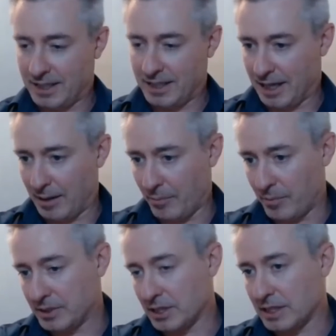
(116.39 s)

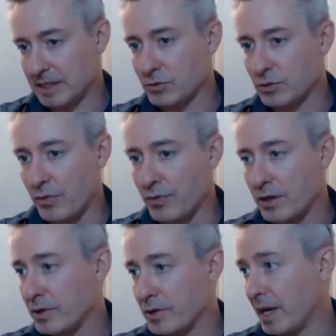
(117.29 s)
He's going to give you the
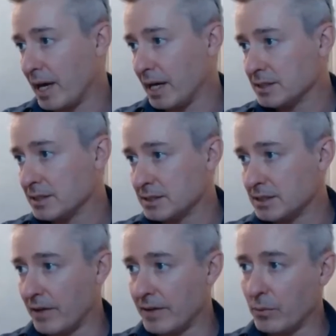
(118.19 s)
theory behind it,
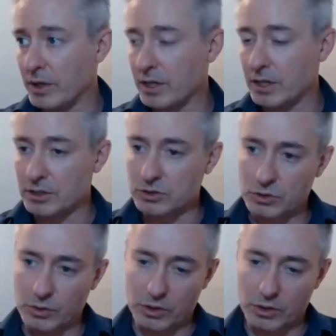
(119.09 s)
and then we're going to do a